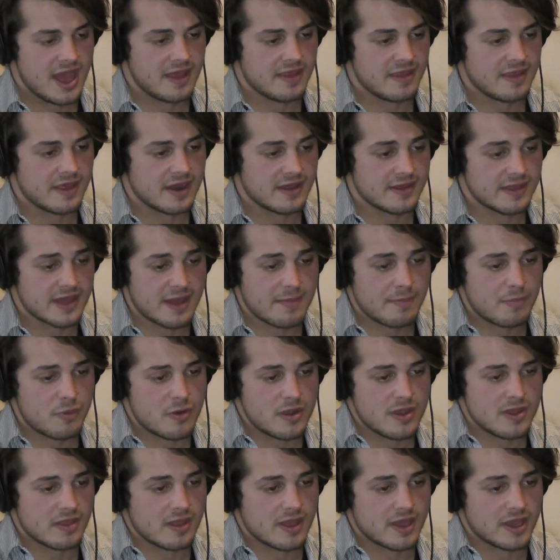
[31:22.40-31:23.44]
And then at that
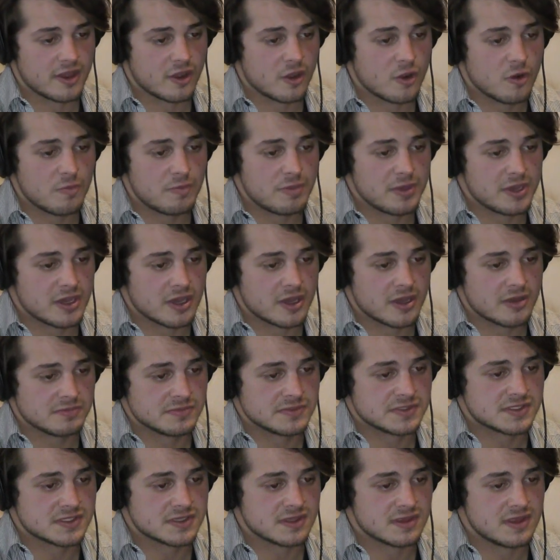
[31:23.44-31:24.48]
point, like, hope
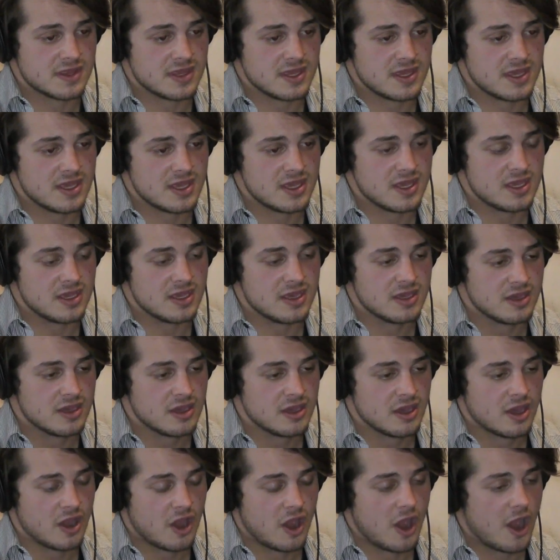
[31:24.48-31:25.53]
becomes the
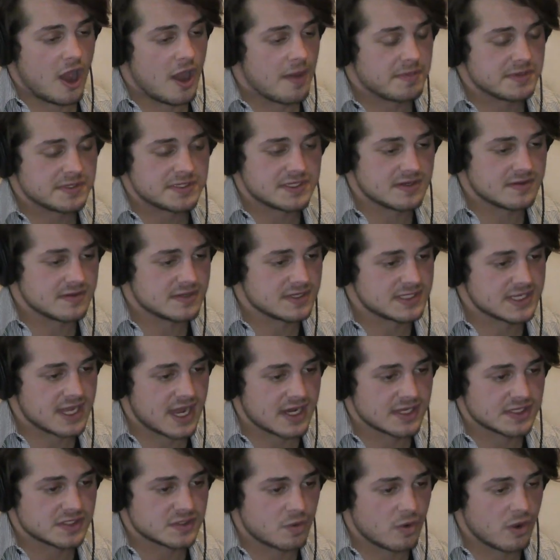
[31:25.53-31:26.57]
opposite of the
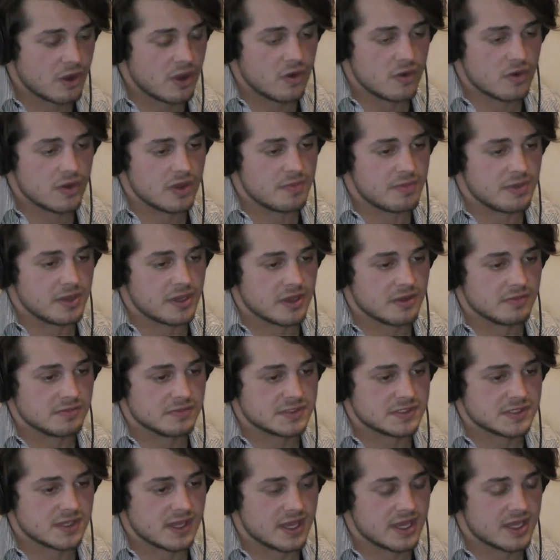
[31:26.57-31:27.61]
status quo. It
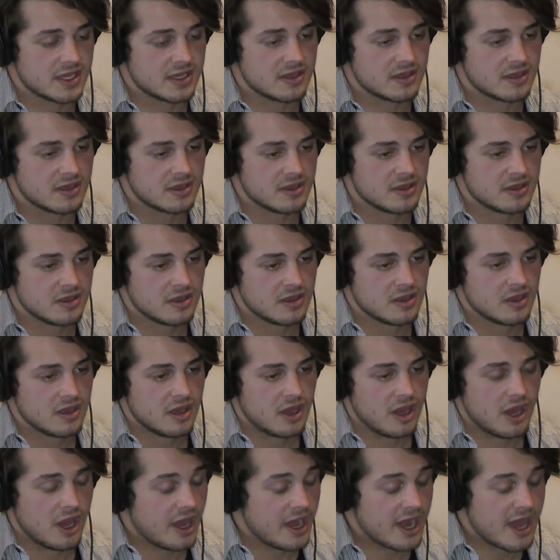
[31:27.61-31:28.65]
becomes like
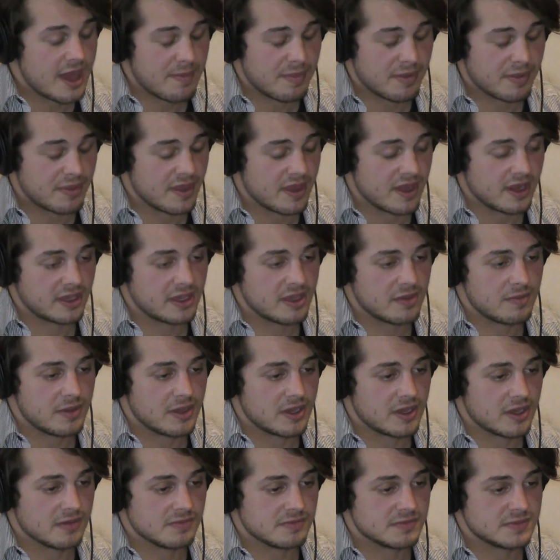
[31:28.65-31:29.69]
unapathetic. It
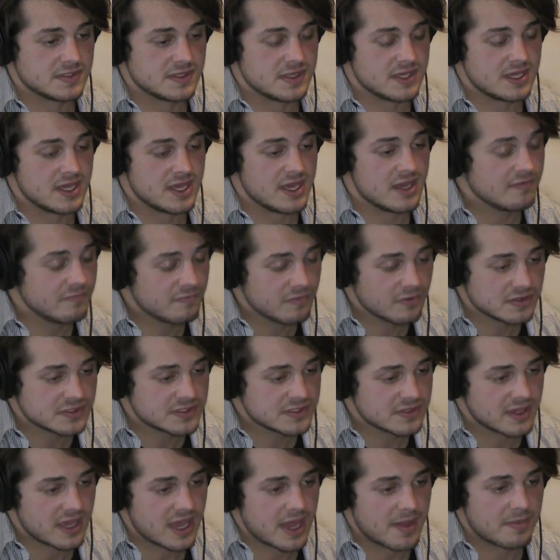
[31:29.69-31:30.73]
becomes the inverse of
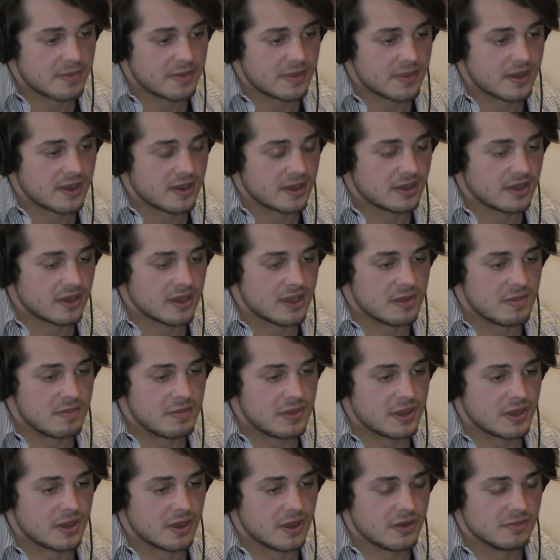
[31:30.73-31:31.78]
the apathetic. It
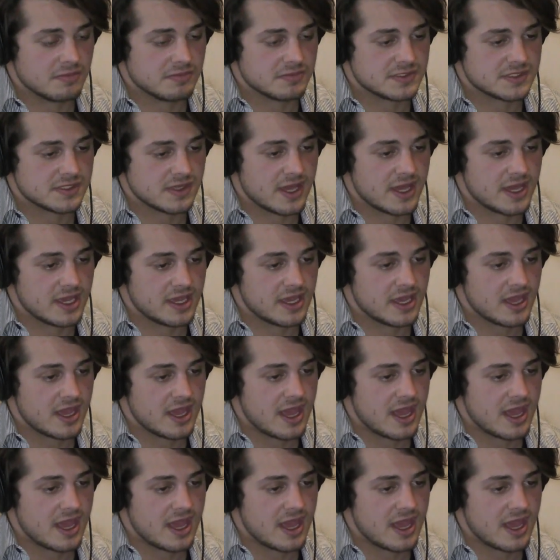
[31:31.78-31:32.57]
becomes like